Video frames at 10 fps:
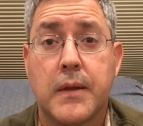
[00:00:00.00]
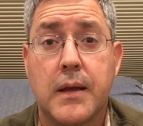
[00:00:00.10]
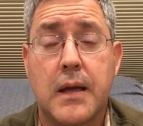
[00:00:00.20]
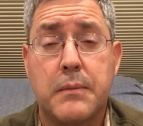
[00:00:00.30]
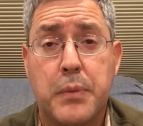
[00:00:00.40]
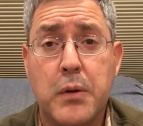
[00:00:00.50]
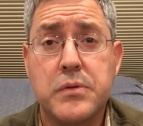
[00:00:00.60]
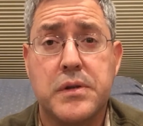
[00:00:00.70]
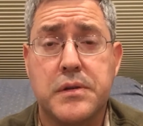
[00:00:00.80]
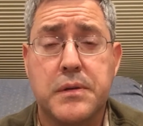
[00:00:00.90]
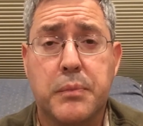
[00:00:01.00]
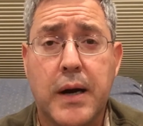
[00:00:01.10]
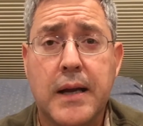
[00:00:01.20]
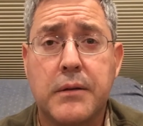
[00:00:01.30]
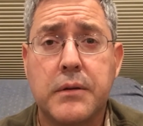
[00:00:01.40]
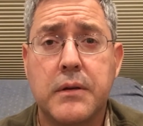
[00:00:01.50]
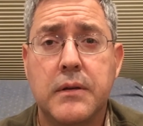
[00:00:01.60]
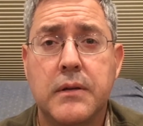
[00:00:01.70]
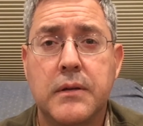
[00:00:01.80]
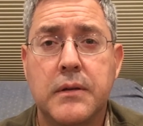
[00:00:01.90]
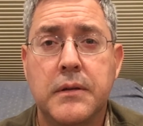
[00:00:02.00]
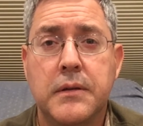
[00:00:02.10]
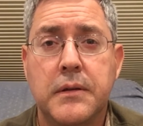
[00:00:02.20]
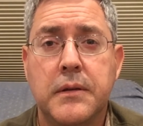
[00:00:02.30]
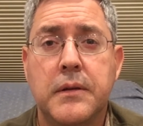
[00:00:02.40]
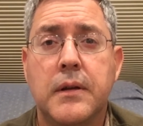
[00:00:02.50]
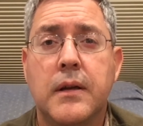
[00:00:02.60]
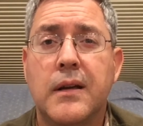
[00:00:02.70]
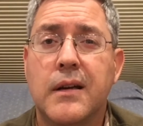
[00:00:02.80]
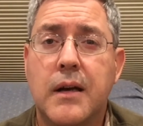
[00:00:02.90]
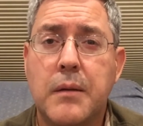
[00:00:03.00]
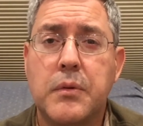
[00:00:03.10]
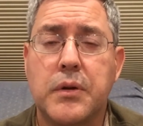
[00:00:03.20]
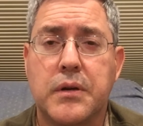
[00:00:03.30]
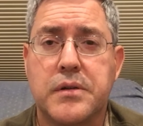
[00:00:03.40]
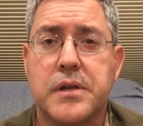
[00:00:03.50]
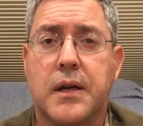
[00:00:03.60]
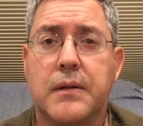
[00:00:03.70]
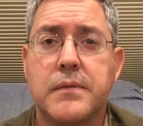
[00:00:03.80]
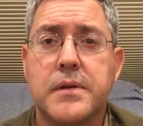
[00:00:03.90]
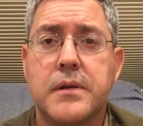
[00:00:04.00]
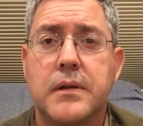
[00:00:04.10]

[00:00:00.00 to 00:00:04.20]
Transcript: God opposes the proud. Humble yourselves